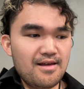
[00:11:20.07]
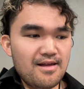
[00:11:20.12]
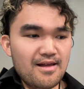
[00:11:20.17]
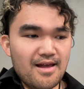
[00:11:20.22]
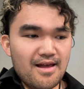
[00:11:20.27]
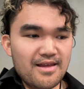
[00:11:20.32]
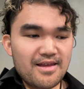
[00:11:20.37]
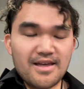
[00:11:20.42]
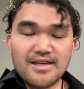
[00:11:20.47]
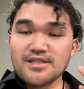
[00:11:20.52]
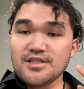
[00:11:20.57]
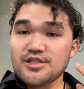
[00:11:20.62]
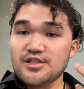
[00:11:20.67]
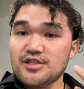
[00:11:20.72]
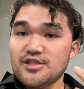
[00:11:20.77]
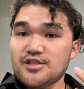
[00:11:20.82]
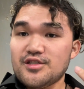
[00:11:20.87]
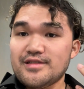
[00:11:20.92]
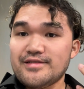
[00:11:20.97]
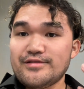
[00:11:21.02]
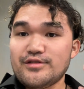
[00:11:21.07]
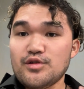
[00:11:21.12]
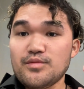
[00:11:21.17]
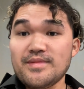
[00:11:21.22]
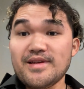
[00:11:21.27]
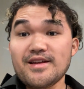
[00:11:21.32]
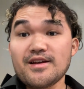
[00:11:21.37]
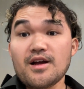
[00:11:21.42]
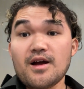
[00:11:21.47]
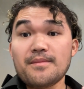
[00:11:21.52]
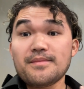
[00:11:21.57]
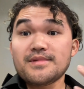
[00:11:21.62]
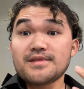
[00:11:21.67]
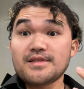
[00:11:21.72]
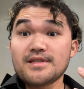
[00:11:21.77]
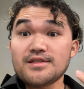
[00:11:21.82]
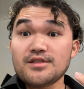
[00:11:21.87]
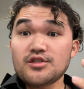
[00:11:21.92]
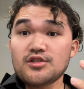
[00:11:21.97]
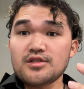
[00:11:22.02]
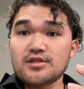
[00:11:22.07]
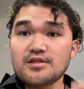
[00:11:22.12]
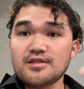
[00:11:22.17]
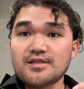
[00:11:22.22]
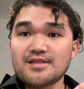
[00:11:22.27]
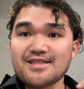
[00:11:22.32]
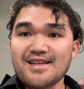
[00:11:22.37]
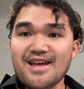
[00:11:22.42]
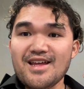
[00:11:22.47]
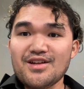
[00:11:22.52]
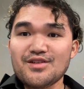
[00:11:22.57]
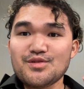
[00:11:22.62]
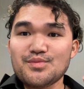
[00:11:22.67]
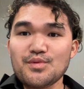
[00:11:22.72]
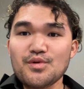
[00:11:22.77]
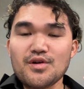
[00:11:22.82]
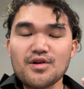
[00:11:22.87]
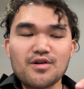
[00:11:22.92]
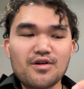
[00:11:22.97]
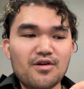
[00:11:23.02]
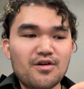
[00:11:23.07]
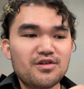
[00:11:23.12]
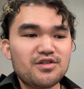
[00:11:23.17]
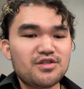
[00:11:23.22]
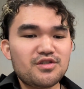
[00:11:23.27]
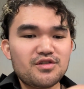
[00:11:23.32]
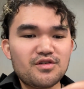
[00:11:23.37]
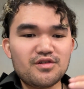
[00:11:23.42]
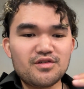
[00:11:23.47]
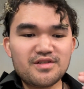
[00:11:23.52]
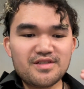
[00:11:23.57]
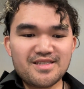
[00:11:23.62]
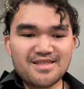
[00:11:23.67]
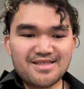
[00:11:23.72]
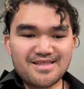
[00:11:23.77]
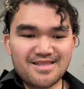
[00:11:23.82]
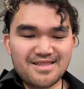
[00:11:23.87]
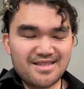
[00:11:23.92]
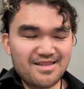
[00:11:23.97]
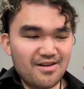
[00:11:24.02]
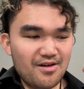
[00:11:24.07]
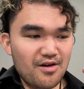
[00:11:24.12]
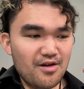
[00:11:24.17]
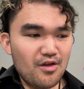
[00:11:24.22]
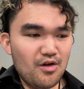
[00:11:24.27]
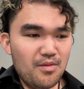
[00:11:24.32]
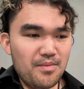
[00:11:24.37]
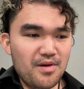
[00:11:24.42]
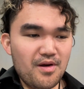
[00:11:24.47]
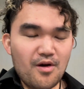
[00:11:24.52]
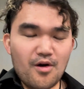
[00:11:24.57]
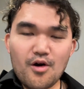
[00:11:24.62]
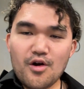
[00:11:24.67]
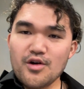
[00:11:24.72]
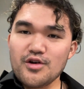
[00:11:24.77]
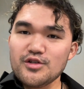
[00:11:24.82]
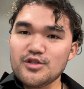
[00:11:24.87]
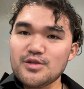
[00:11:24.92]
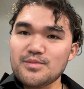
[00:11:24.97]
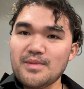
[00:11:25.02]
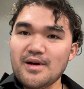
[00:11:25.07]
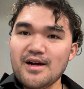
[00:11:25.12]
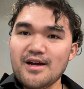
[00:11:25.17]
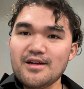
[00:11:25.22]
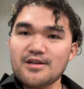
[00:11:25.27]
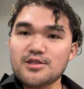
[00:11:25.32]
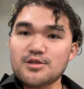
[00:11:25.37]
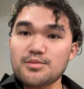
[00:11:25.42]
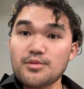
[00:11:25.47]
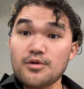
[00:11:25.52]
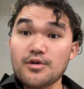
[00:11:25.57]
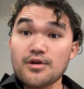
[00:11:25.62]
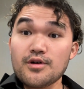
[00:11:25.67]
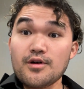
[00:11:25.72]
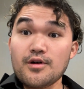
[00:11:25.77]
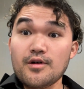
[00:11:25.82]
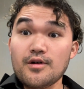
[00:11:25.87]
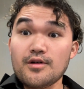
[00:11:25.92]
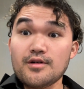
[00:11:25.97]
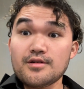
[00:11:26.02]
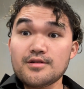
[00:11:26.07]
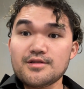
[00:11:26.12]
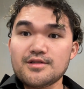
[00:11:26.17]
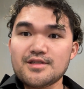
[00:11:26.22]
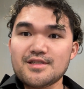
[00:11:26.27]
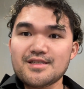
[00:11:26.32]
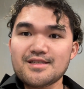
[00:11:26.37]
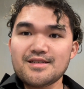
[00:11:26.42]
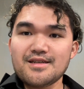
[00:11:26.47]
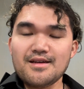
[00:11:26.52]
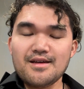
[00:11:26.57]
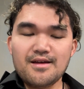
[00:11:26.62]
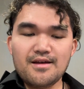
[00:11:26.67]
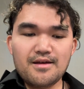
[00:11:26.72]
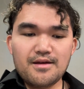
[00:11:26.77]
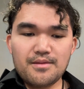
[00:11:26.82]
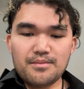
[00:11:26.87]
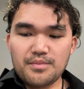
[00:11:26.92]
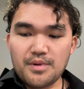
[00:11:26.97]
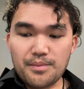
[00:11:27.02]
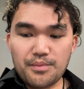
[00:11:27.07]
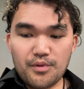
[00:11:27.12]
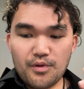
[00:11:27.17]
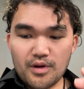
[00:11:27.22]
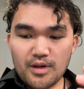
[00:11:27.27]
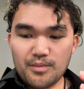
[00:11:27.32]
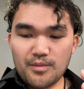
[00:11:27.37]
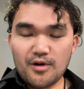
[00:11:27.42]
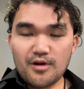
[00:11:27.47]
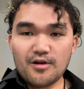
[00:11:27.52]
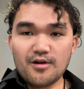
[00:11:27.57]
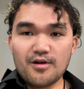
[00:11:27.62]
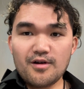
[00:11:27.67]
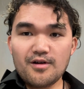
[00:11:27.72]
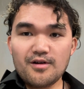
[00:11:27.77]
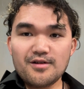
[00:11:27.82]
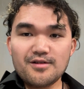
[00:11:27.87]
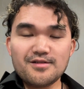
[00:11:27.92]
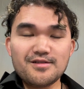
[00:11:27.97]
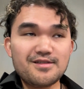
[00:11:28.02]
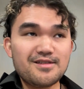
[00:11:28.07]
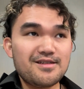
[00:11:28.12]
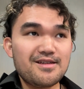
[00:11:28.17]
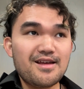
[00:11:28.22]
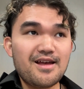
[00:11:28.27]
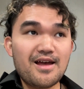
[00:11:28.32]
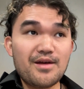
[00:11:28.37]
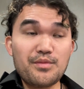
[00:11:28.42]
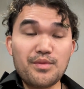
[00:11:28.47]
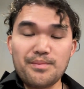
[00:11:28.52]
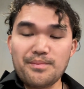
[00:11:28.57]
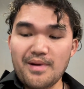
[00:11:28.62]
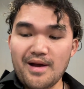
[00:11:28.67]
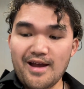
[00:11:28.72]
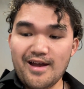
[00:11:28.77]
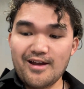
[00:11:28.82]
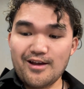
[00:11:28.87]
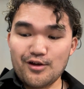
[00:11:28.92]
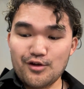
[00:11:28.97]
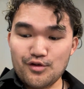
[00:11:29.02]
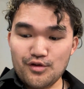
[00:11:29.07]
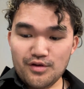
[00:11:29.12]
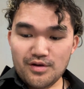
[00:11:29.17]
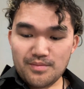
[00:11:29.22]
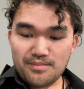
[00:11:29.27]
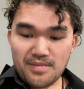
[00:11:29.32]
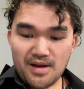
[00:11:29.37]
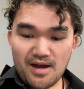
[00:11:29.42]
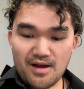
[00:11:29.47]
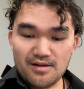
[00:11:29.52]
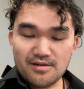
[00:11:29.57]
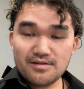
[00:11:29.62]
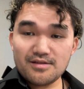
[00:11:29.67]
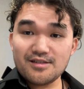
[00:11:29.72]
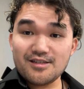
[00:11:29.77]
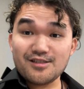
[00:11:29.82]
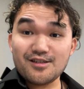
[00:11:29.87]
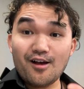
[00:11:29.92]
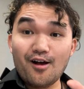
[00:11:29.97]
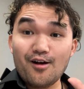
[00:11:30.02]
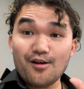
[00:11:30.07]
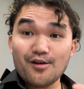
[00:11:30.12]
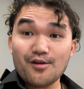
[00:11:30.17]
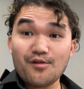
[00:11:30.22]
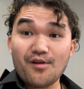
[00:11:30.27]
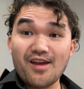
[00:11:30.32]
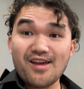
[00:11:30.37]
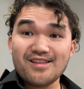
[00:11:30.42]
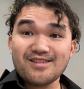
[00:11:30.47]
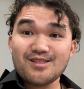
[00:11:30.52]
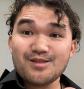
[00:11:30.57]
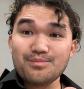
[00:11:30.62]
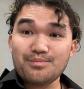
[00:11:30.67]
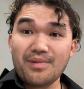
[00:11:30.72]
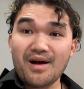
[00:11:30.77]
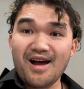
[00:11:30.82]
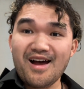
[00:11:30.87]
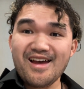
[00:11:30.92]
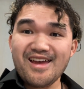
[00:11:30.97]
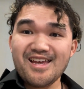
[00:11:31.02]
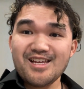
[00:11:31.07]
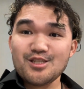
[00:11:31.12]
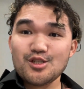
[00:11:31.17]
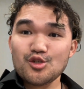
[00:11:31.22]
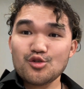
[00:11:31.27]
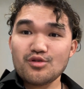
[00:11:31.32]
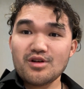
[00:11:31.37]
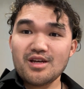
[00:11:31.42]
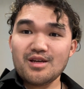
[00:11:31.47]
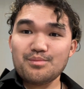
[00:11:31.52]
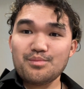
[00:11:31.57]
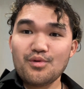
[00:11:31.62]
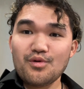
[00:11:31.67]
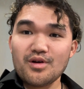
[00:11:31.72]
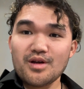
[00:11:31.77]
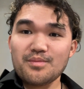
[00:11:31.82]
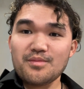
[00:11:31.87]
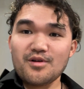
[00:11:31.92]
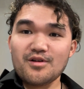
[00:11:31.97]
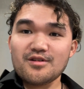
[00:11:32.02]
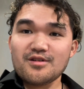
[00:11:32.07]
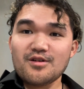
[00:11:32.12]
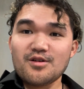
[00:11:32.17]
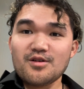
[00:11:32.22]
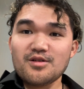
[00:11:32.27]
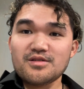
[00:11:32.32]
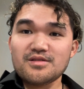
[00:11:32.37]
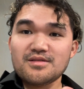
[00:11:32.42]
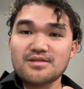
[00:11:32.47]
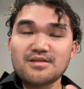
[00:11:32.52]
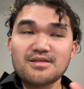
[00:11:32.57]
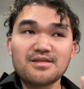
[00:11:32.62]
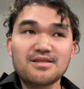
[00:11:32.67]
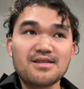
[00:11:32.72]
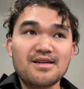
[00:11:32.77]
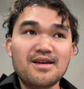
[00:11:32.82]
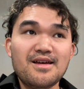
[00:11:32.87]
I guess it's just too many competitions at a sport car show. It's a little bit harder to buy sport cards. But Pokemon cards, I've been buying a good amount. And it's great to buy and trade Pokemon cards